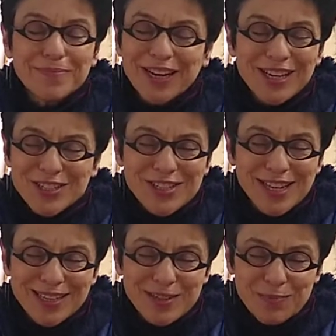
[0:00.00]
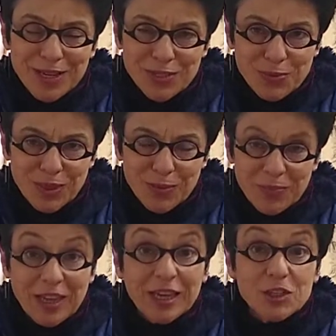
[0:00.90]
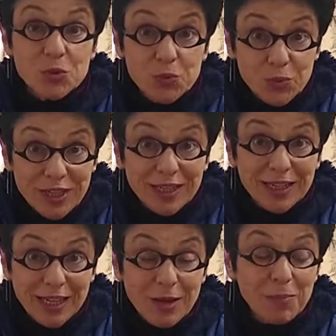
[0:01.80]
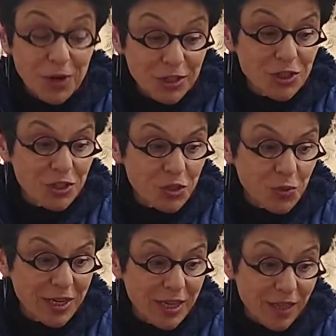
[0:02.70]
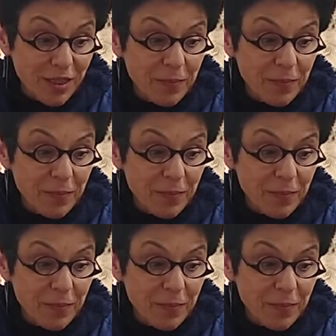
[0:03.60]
but I just like to mess with them. It's really March the 20th.